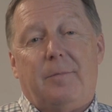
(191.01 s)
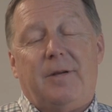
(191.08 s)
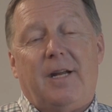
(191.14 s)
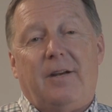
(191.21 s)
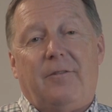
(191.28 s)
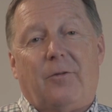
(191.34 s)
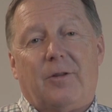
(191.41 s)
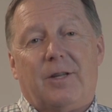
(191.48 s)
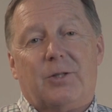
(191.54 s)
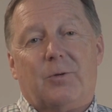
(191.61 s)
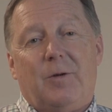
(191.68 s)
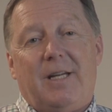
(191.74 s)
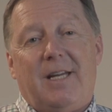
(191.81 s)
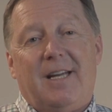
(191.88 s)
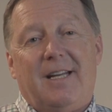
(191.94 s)
update for this
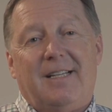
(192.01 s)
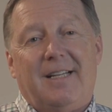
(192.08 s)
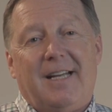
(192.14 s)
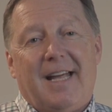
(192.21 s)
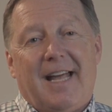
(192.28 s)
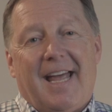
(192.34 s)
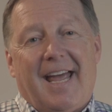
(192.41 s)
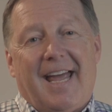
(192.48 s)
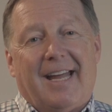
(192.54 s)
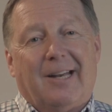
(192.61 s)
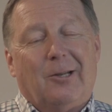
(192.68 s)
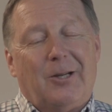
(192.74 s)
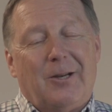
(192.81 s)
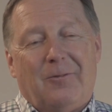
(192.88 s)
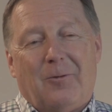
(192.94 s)
weekend
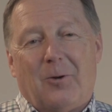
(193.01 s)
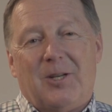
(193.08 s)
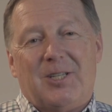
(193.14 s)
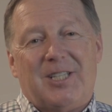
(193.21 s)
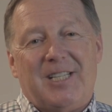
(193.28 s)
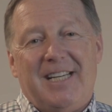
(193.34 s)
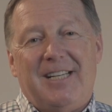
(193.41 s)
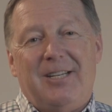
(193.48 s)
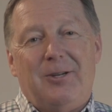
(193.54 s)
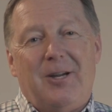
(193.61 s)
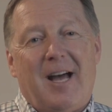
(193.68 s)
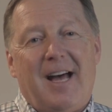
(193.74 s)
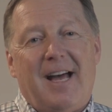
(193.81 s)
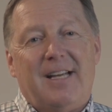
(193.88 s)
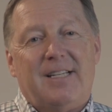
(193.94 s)
and looking forward to seeing you
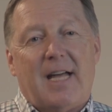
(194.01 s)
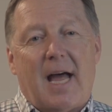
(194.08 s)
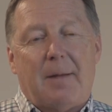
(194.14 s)
guys.